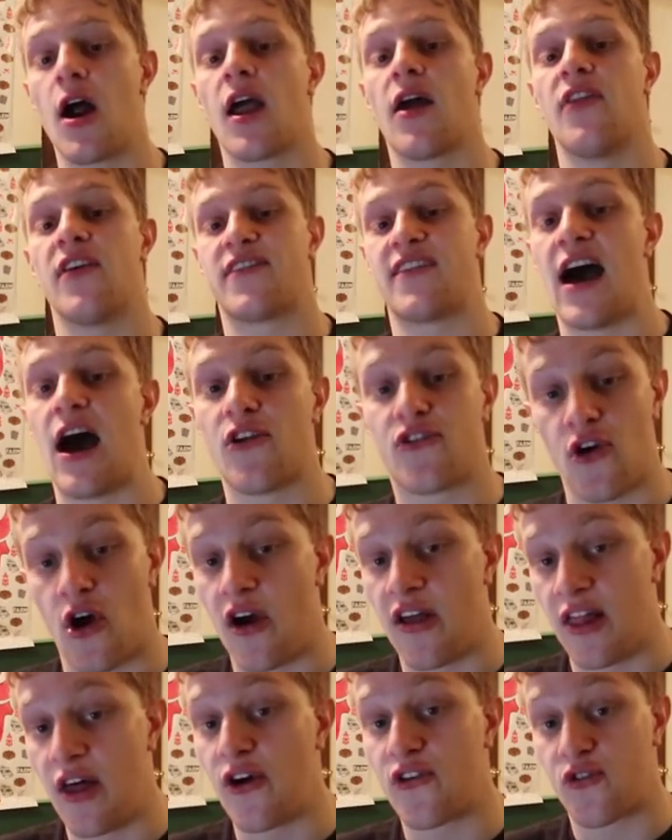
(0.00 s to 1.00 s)
hard on this
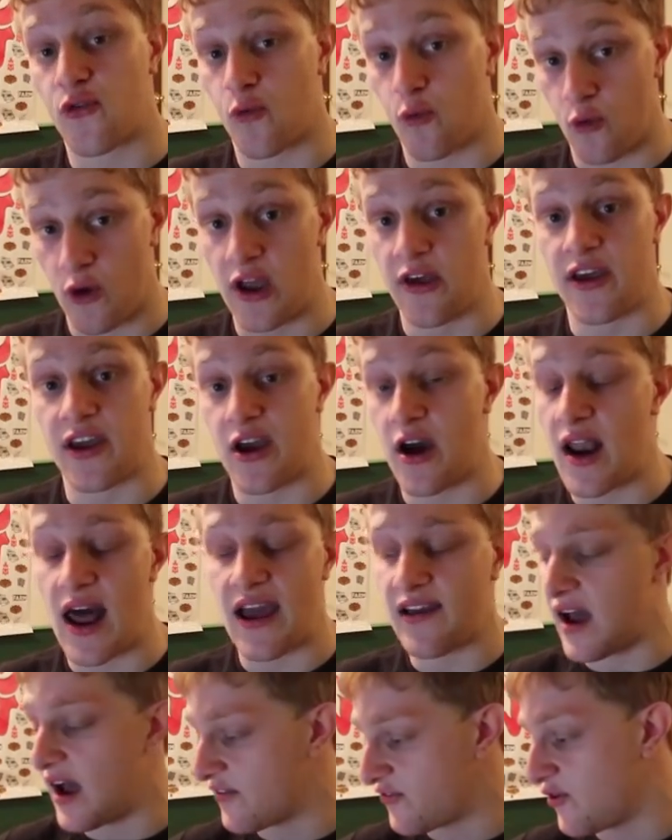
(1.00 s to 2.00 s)
outro. It looks really good.
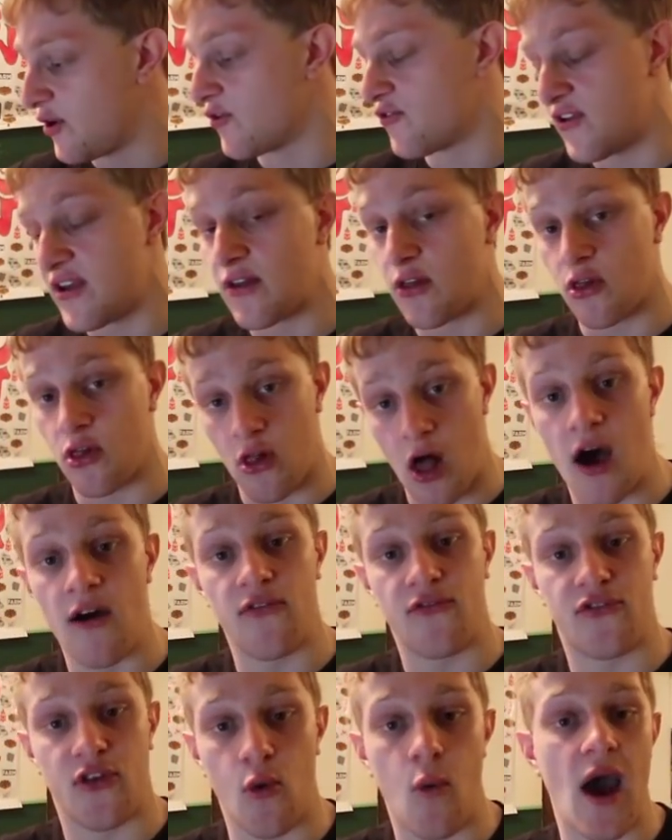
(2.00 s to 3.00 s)
I, I seriously
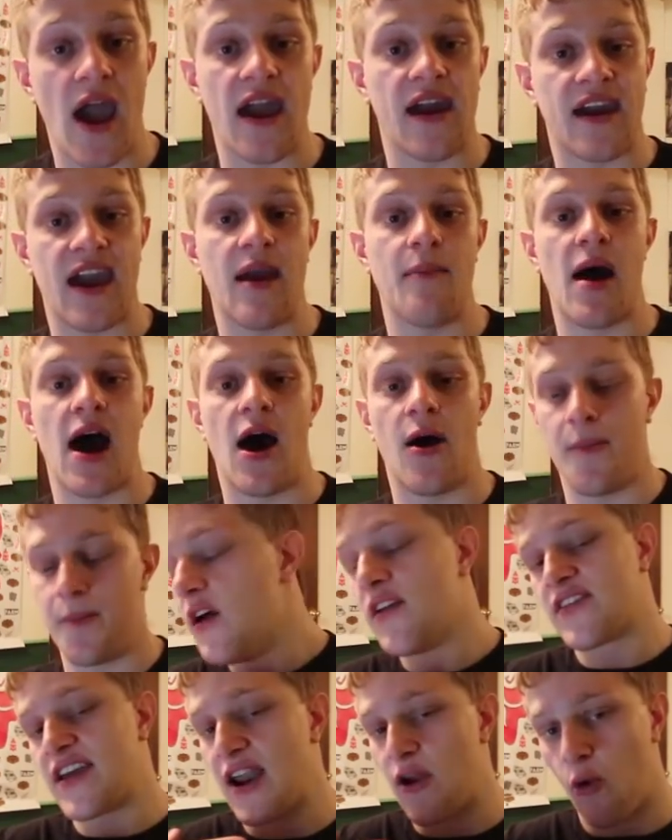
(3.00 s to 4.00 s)
love the way it came
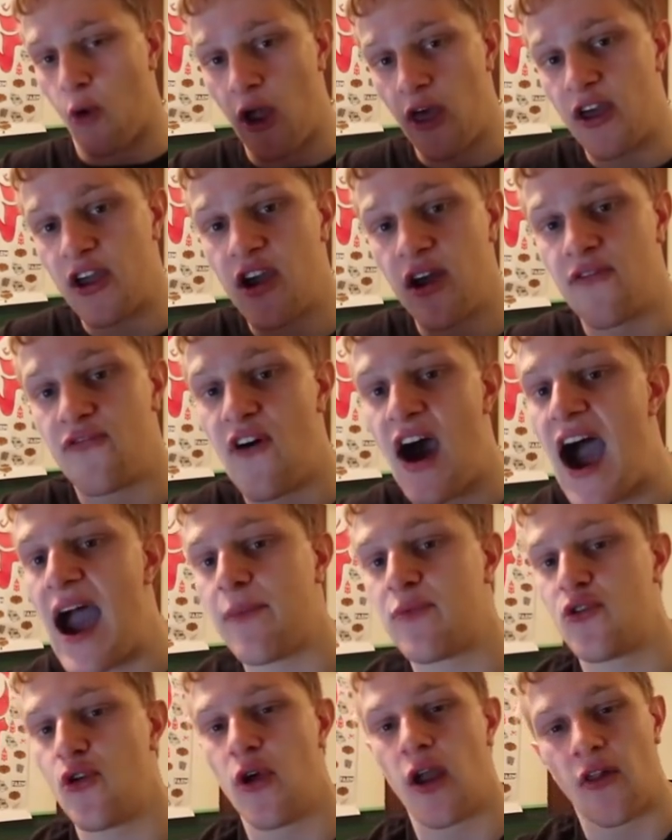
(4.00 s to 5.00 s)
out. It's got a really good
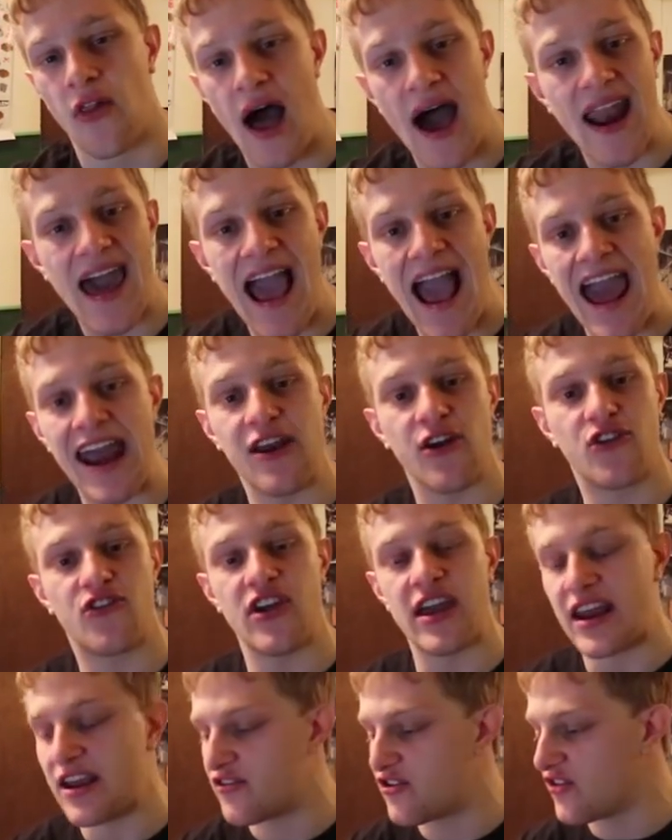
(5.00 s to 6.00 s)
vibe to it. A lot of
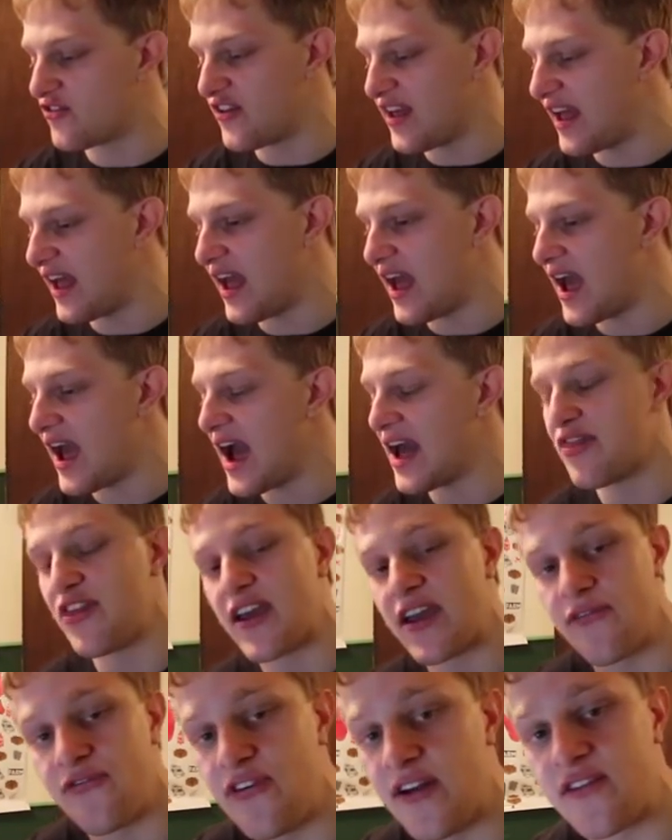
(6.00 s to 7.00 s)
energy, and it just it, I
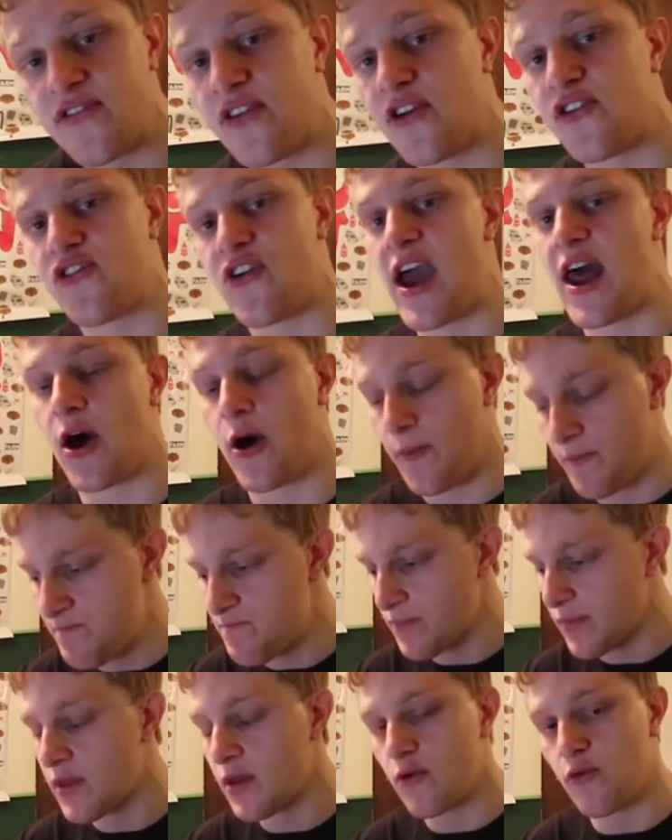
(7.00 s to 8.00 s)
think it fits the channel
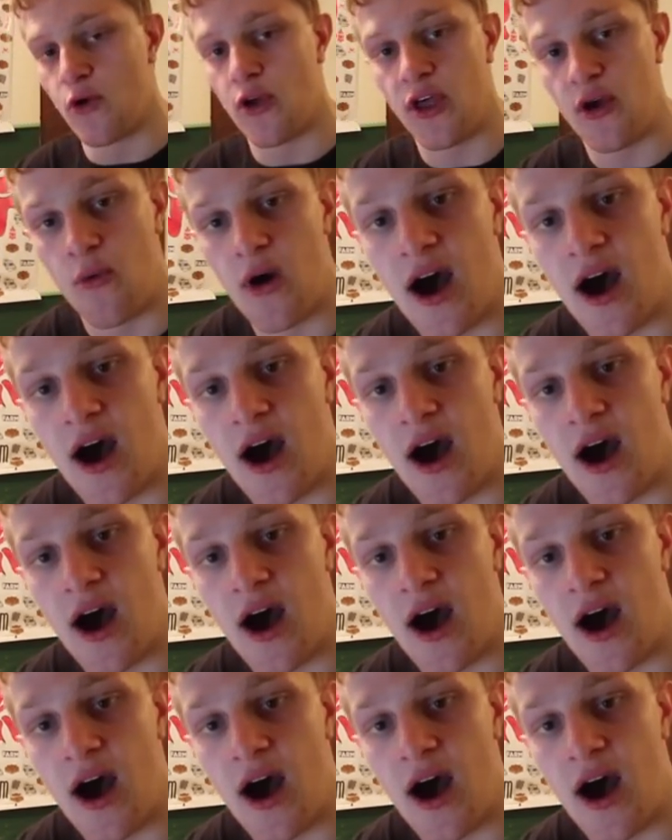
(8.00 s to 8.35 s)
really